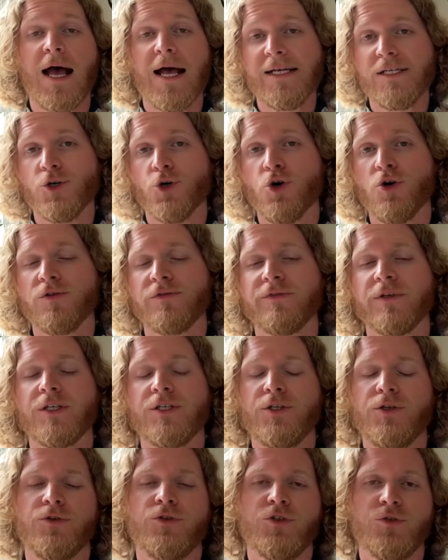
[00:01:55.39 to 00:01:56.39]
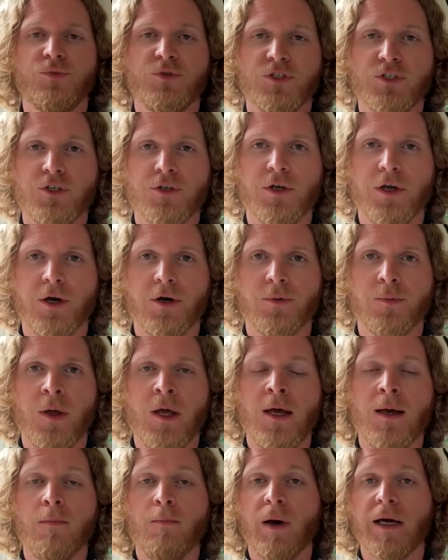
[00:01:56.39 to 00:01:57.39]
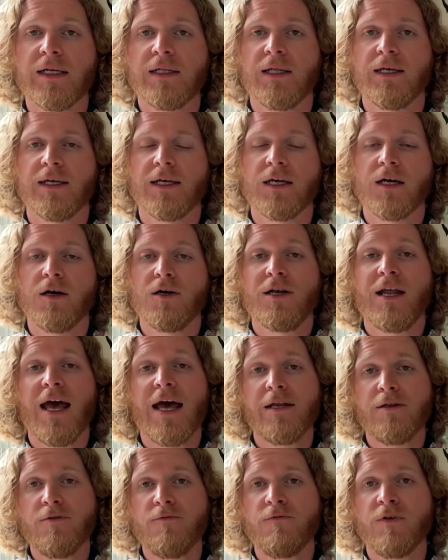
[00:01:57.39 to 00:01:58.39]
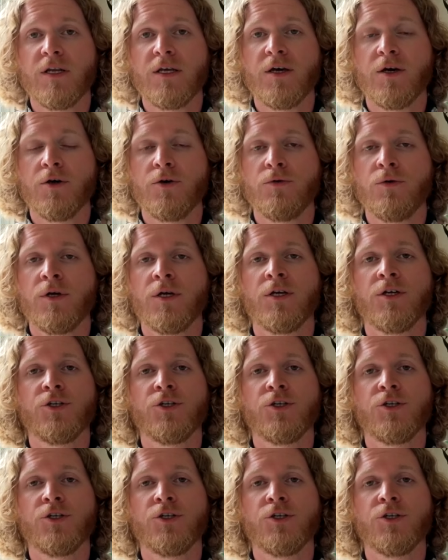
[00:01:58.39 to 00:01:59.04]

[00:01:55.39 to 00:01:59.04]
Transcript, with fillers: and off in YouTube Studio by clicking on Edit Video,